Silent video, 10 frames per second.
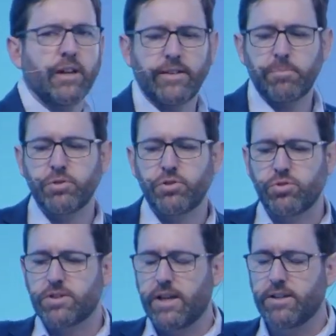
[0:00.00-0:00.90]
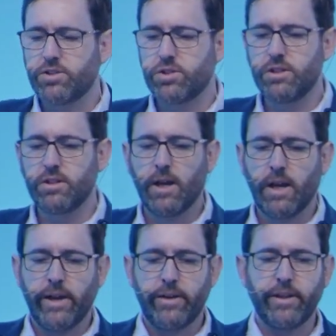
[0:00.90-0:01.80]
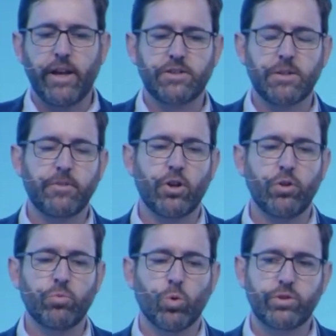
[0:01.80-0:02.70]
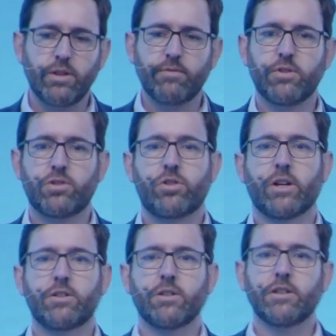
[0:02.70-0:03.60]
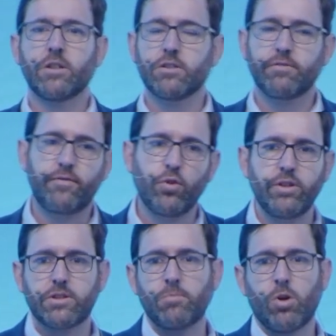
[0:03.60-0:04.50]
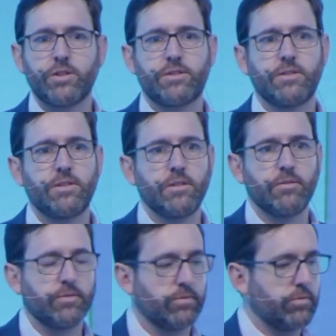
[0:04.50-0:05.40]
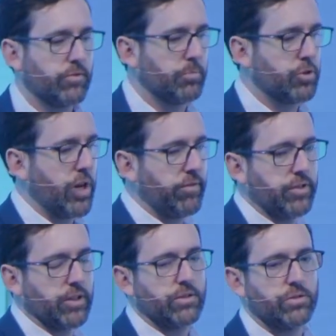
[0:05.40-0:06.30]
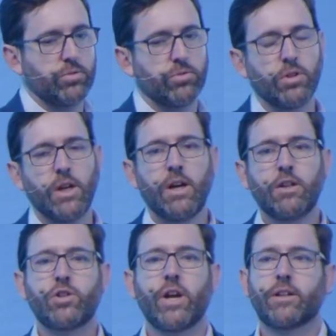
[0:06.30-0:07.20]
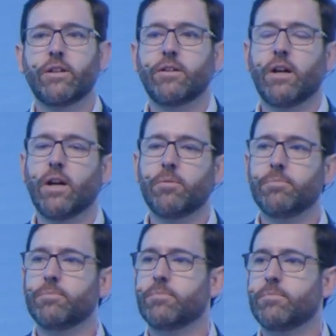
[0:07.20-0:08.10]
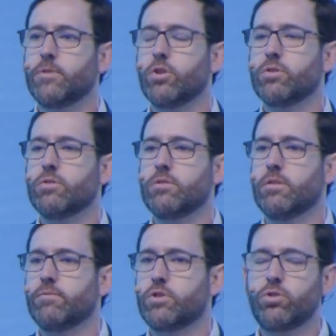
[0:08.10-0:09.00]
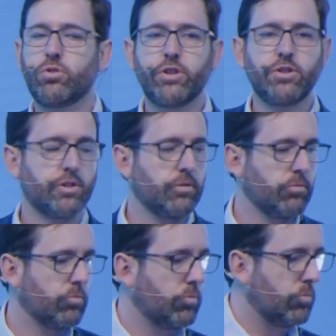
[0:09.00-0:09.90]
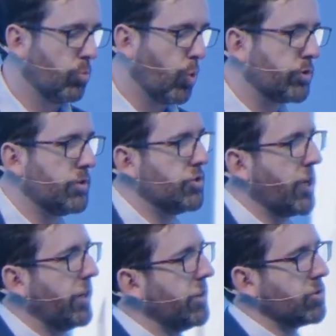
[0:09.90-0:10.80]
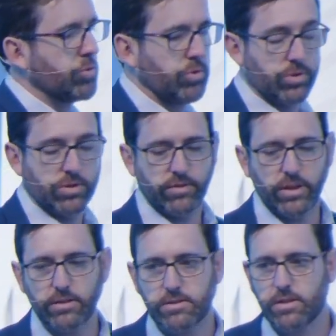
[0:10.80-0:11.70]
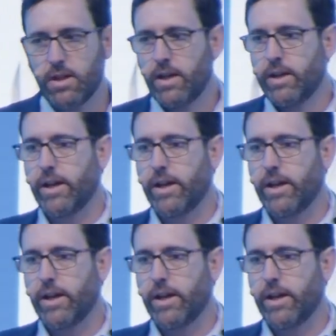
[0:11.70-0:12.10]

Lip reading: they produce energy. They have some of their own water infrastructure. It's a fully smart city, from traffic to tracking, sewage and water drainage, all sorts of things. And